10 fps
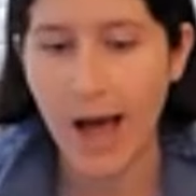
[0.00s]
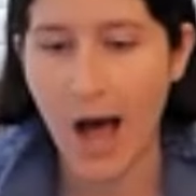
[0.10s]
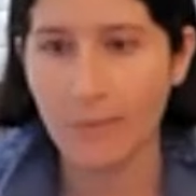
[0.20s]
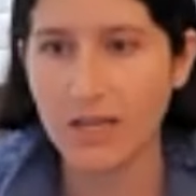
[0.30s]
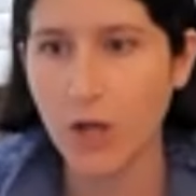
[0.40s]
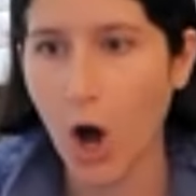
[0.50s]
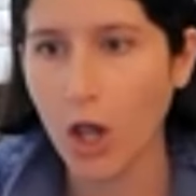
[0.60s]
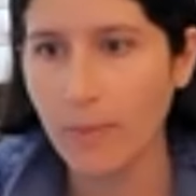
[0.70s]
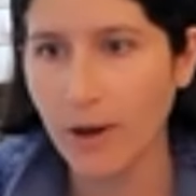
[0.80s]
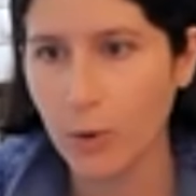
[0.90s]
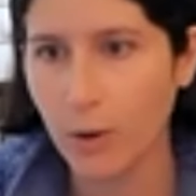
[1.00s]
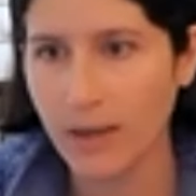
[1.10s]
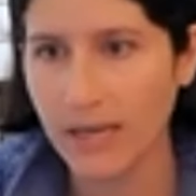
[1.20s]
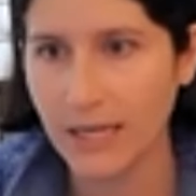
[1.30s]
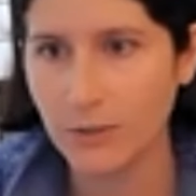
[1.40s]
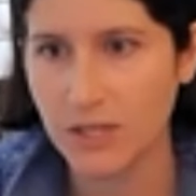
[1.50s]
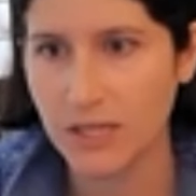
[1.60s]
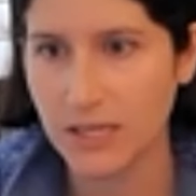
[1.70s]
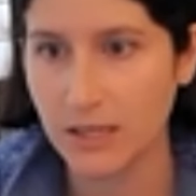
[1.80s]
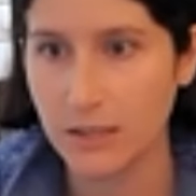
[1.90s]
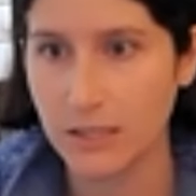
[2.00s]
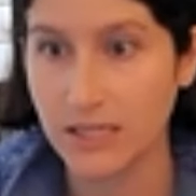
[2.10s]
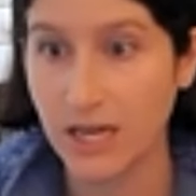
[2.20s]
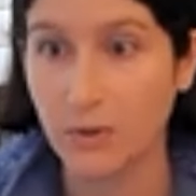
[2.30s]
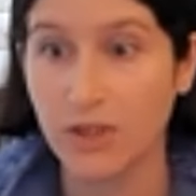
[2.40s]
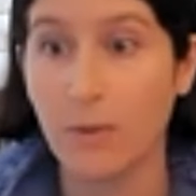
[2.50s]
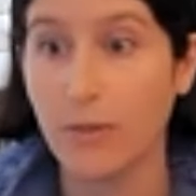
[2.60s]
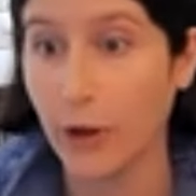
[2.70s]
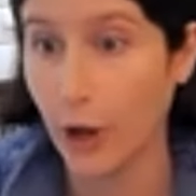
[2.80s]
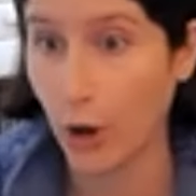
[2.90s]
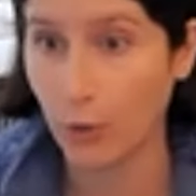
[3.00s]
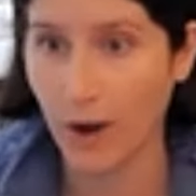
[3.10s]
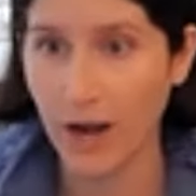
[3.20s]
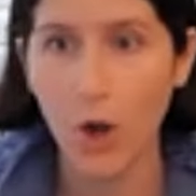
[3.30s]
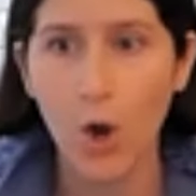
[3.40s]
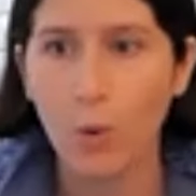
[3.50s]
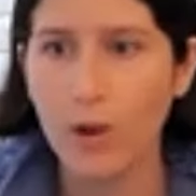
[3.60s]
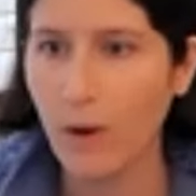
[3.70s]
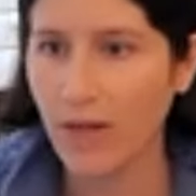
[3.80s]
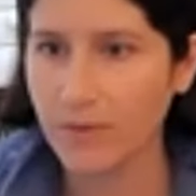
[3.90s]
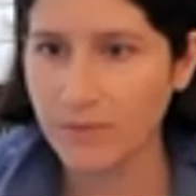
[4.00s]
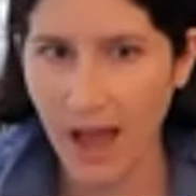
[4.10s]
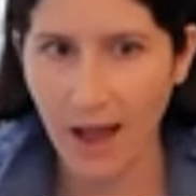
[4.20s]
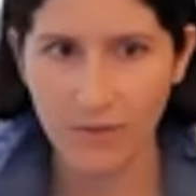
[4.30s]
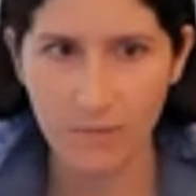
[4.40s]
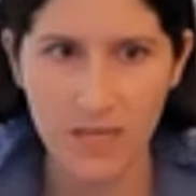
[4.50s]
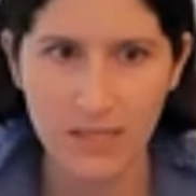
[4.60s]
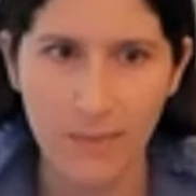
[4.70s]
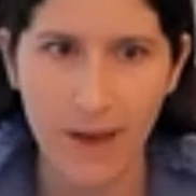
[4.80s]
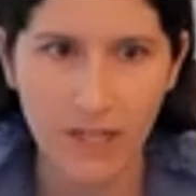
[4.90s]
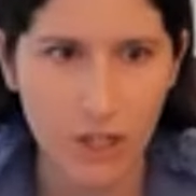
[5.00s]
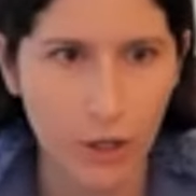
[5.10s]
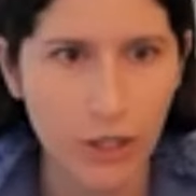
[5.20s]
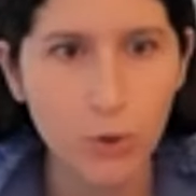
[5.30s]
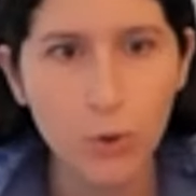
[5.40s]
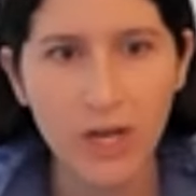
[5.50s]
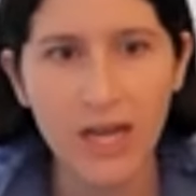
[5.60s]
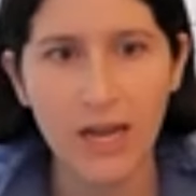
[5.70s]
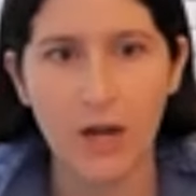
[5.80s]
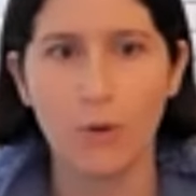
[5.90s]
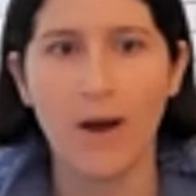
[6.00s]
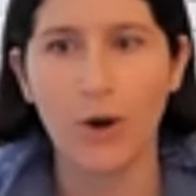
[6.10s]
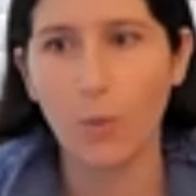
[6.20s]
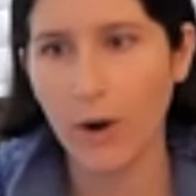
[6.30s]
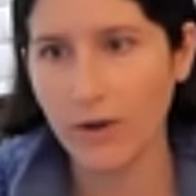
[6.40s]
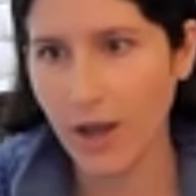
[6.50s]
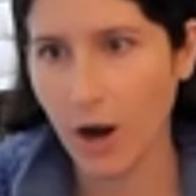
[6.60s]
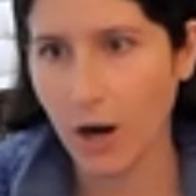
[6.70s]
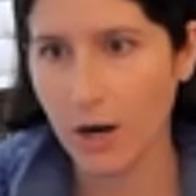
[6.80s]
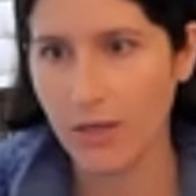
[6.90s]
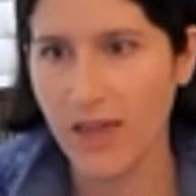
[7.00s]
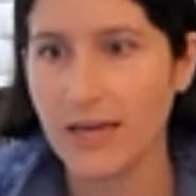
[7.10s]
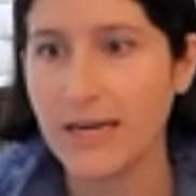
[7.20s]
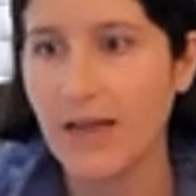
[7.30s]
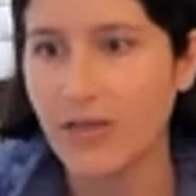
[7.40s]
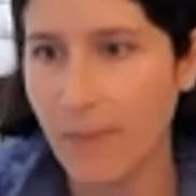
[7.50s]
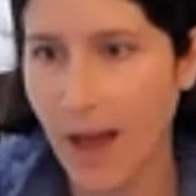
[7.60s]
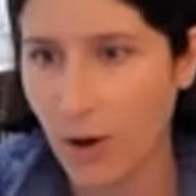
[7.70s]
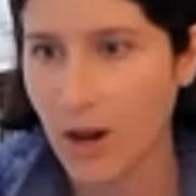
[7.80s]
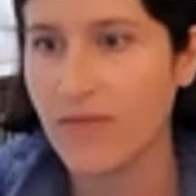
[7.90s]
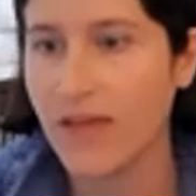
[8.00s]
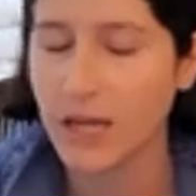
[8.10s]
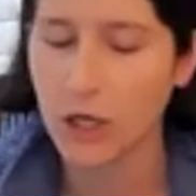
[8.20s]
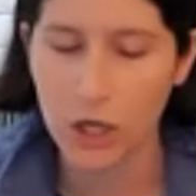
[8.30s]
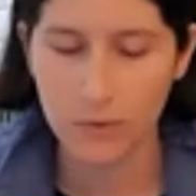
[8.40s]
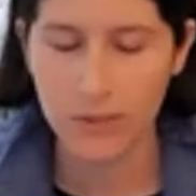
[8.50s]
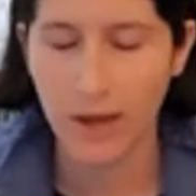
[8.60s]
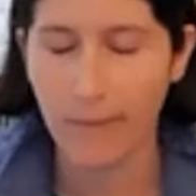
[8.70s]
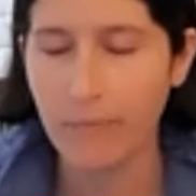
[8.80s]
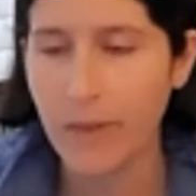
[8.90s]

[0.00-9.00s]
is all about equipping kids with the skills to take with them on the go, right? We want them to have them in this imaginary toolkit, and no matter where they are, they can get them out and they can use them.